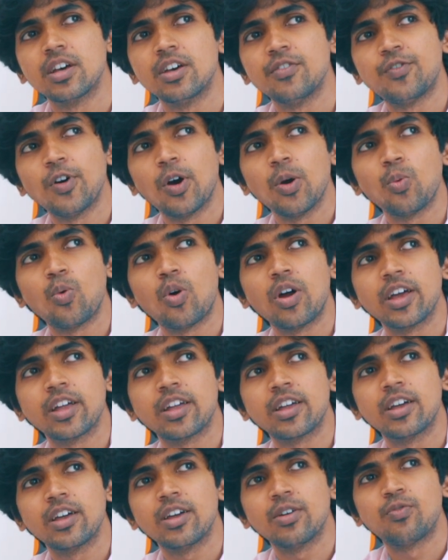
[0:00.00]
If I
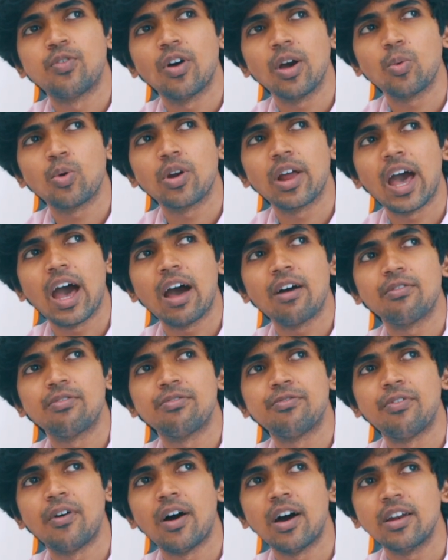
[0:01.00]
want to have
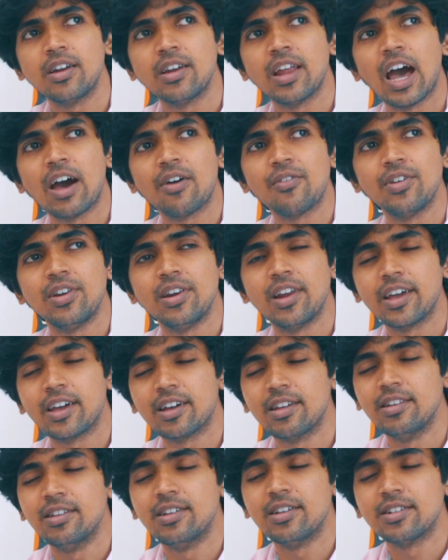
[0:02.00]
fun, have a
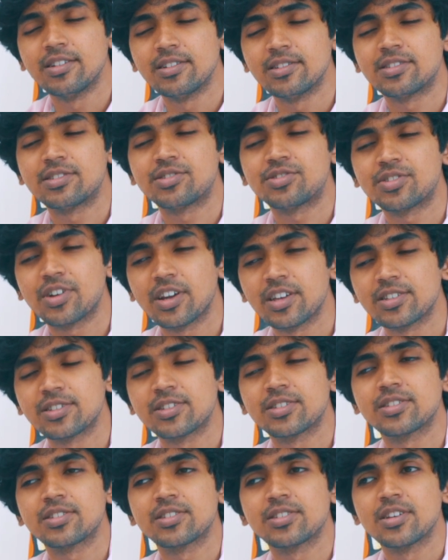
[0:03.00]
little
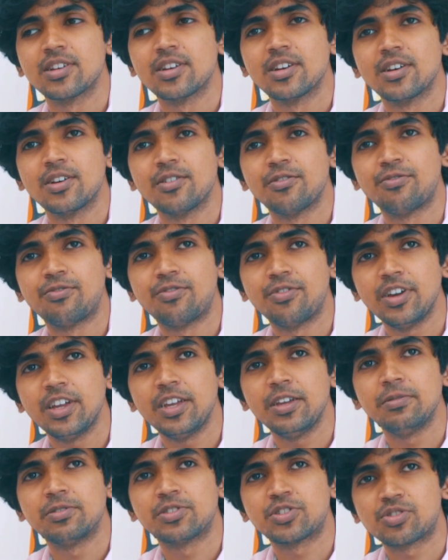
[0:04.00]

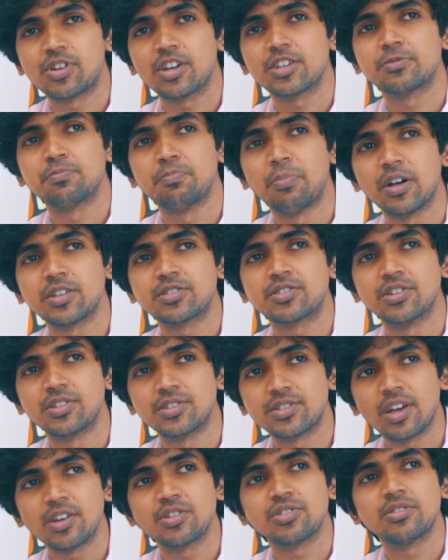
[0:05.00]
stress-free, stress-buster
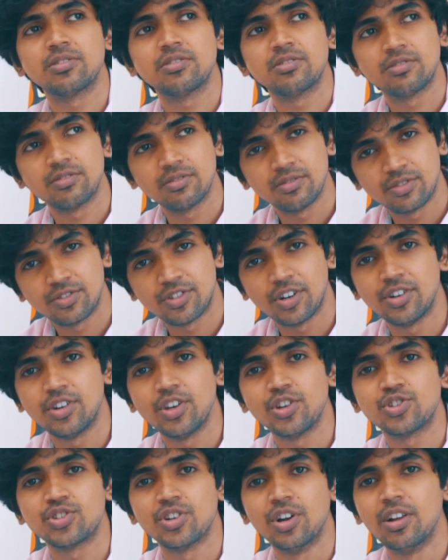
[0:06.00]
session,
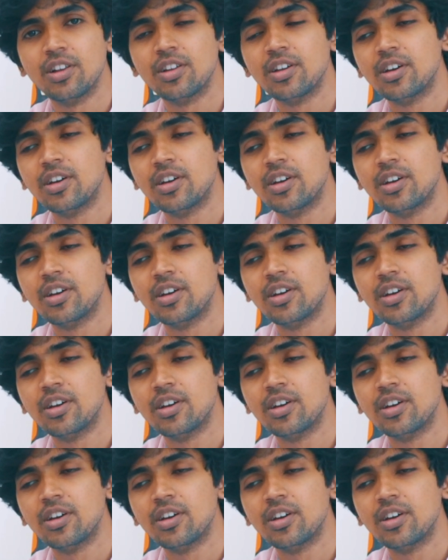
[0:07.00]
traditional.